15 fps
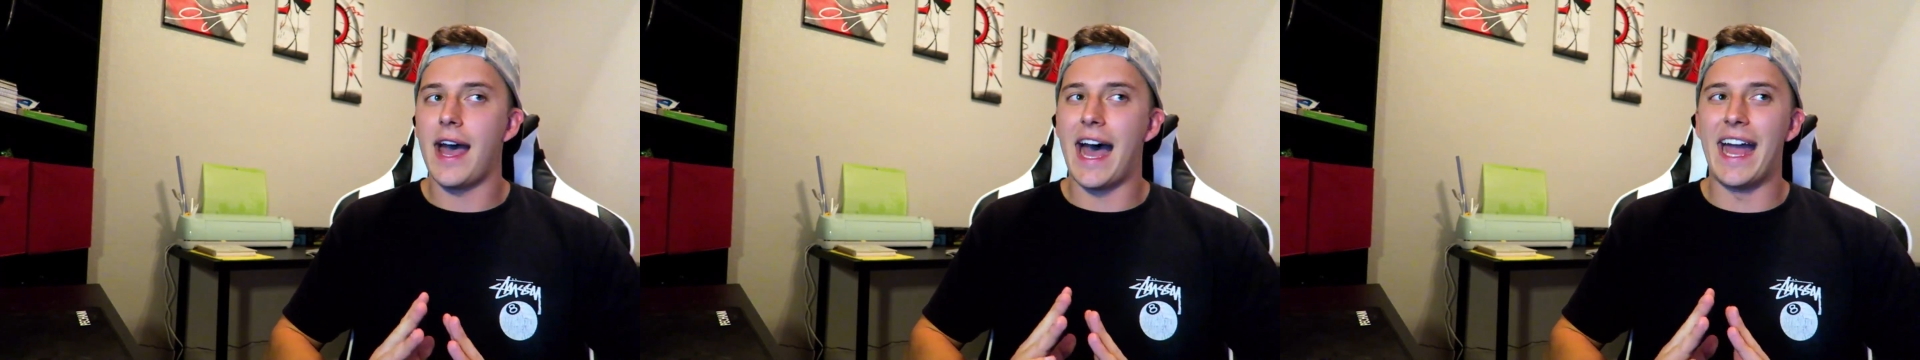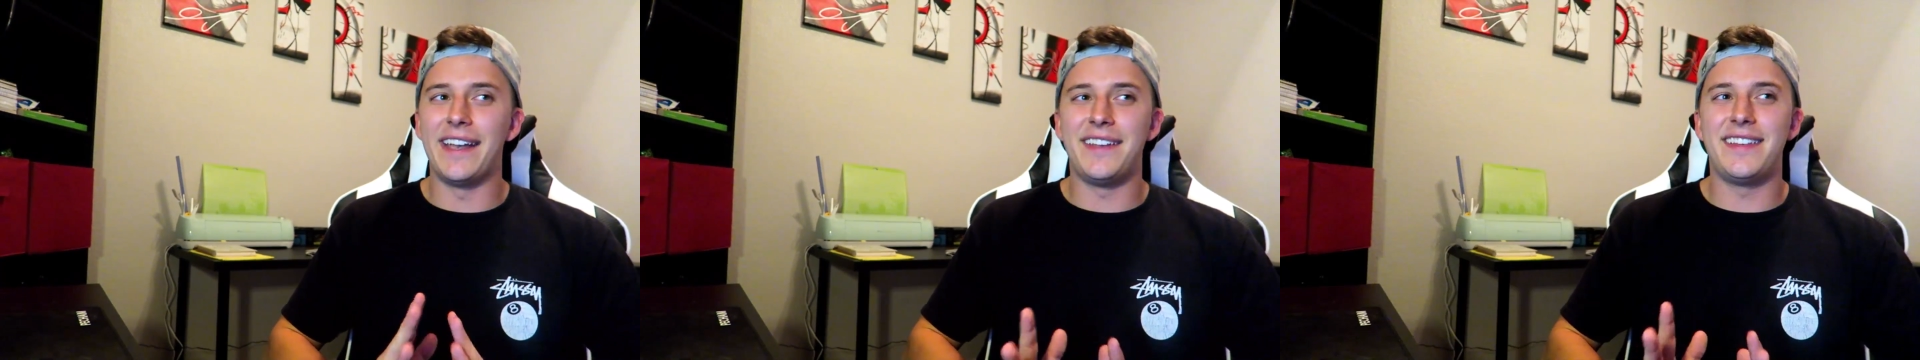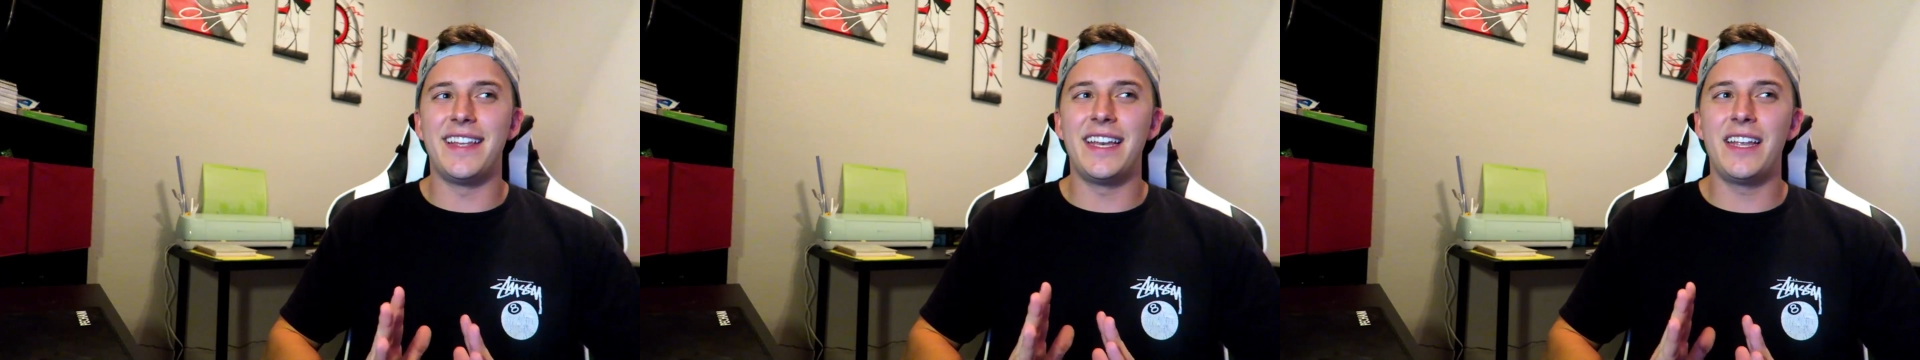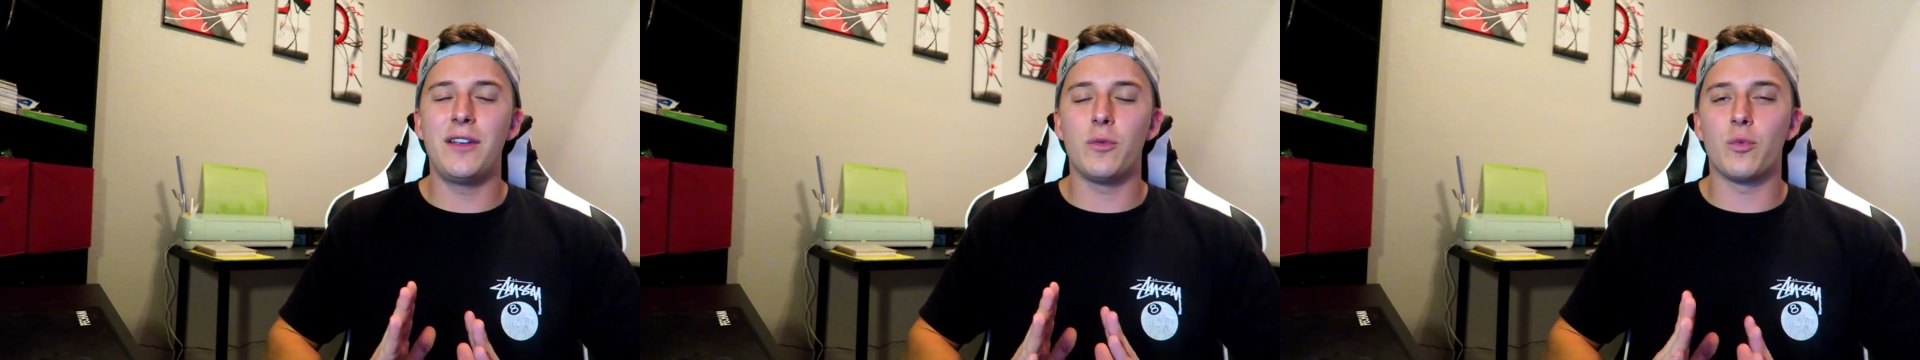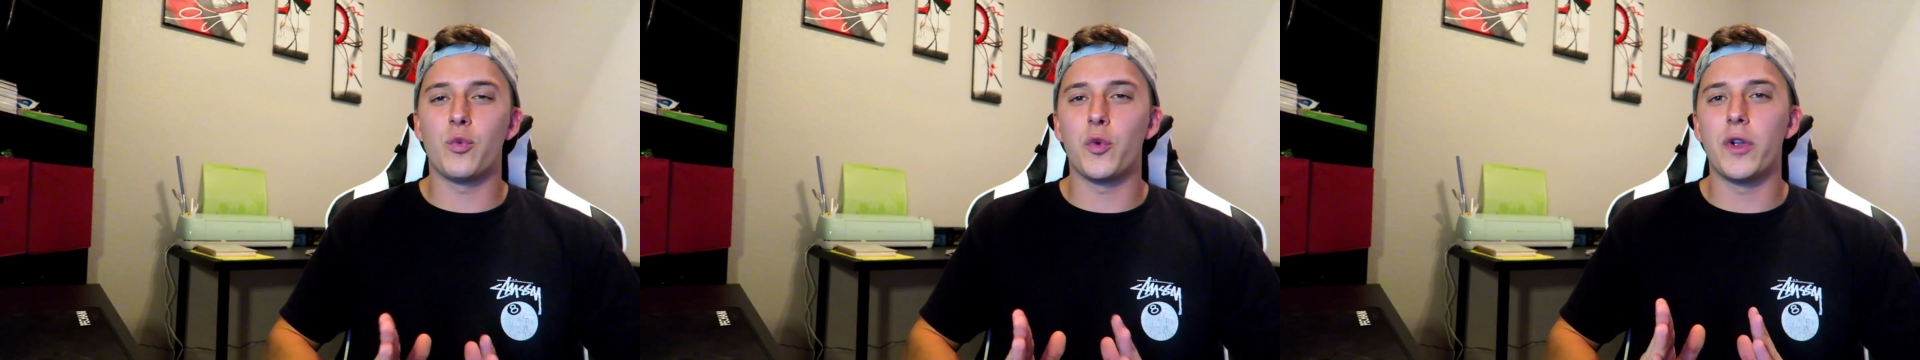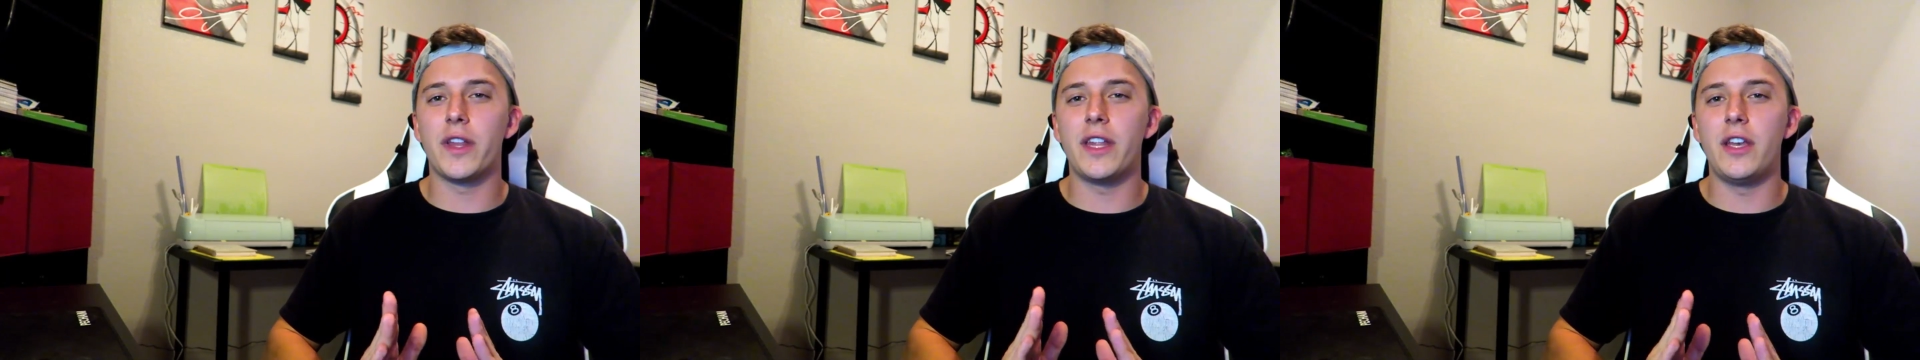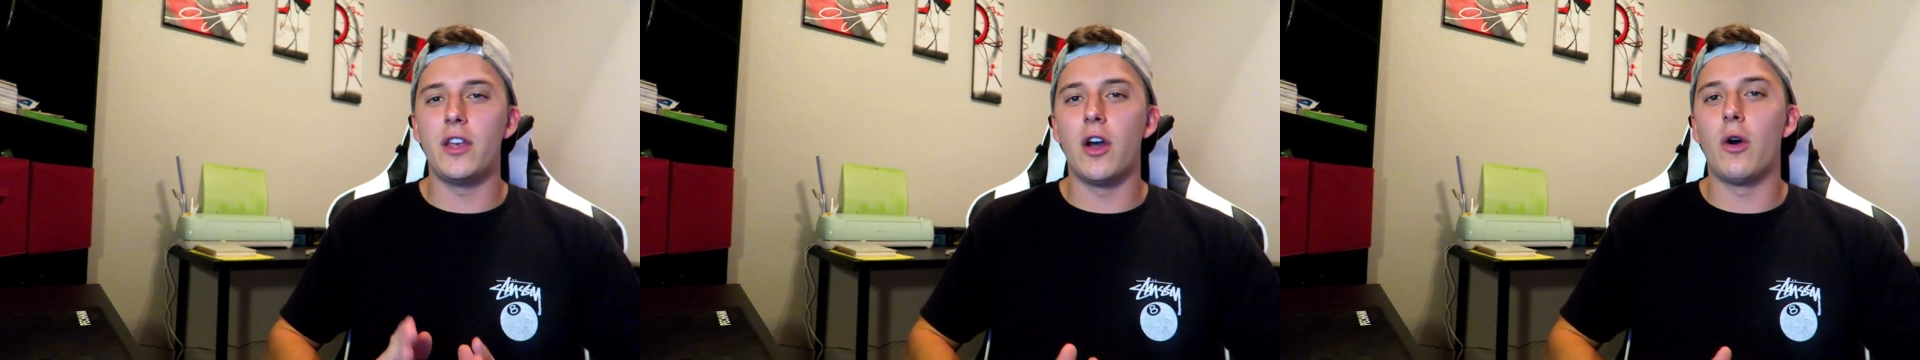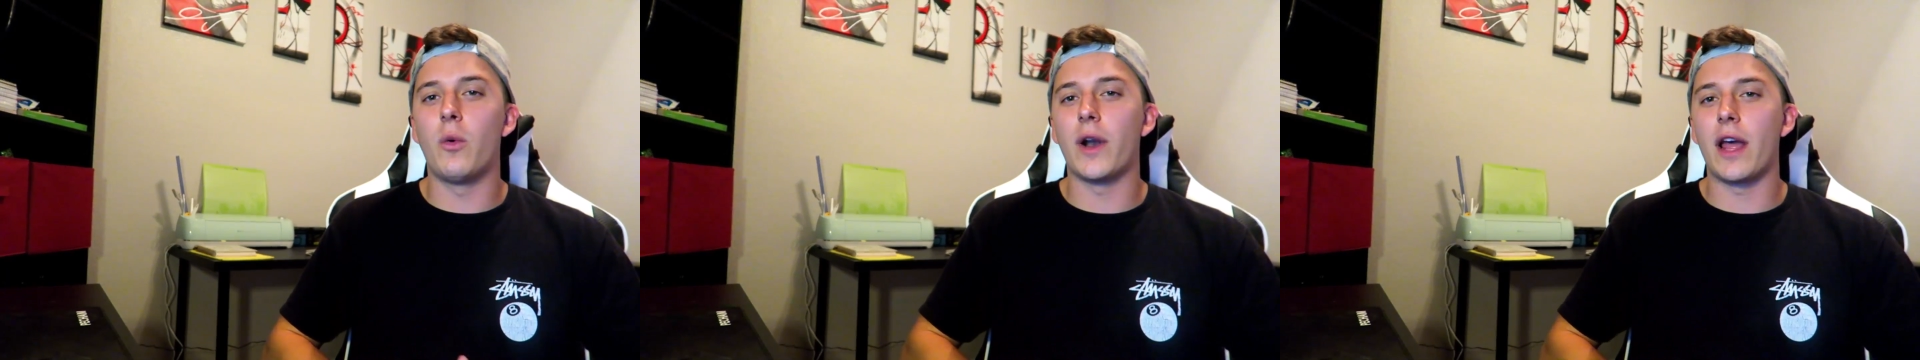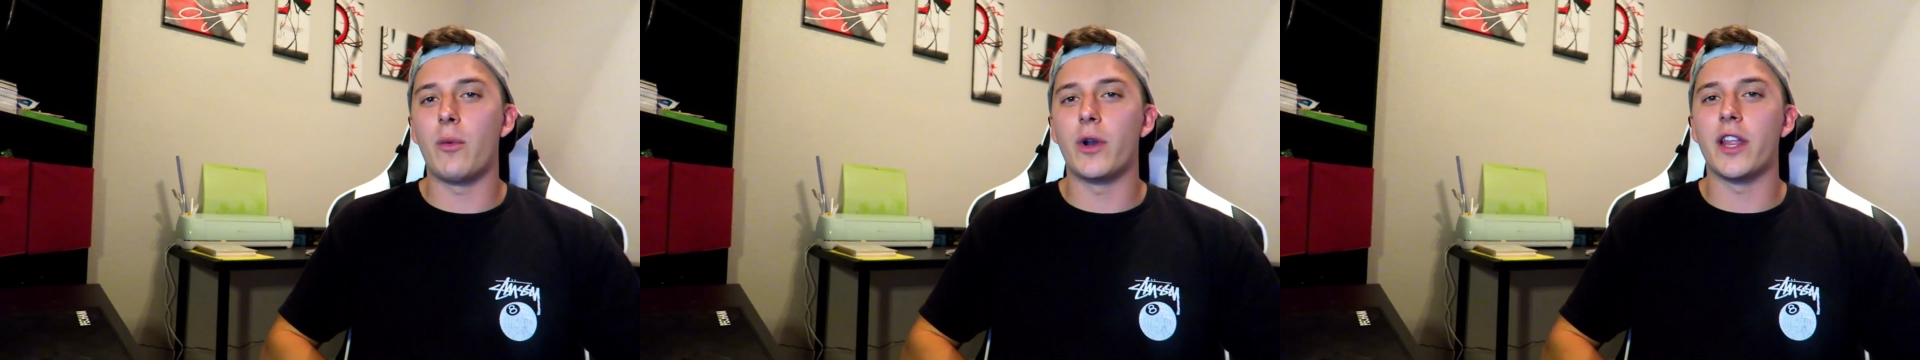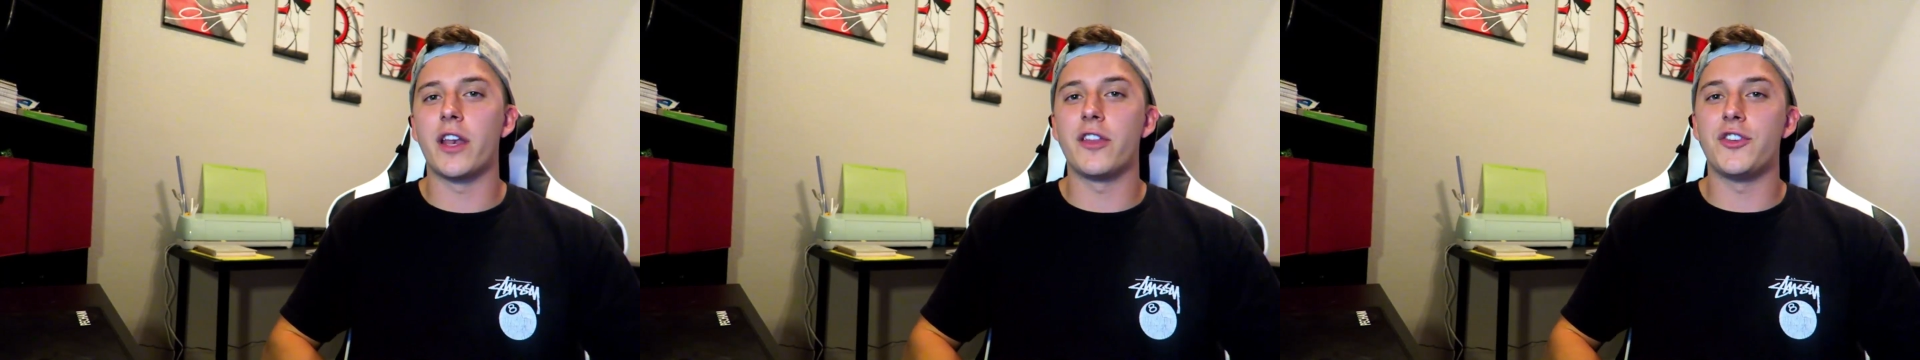I didn't really know what I wanted